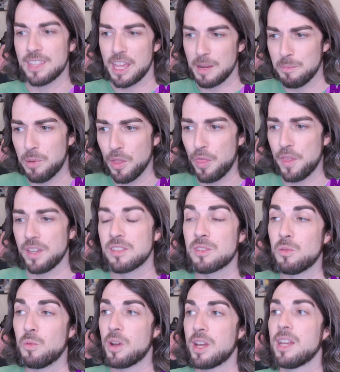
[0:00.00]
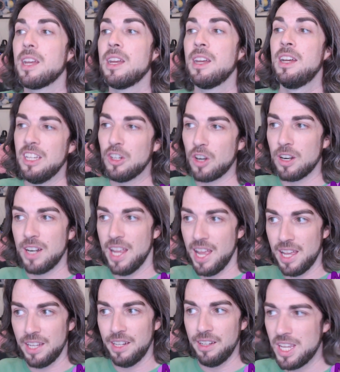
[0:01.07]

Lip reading: like put things away in our head.